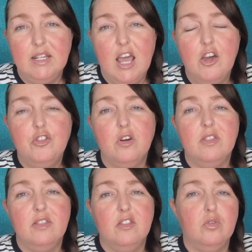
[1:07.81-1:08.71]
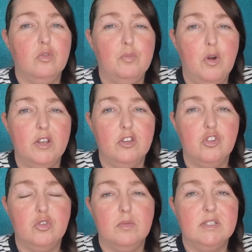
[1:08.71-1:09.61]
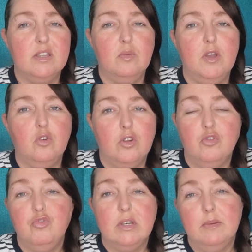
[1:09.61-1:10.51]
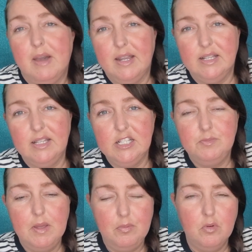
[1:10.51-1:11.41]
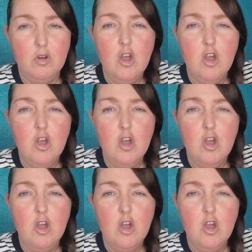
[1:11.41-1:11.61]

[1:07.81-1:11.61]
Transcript: I thought that the whole point of the show was that they went on and really married these people.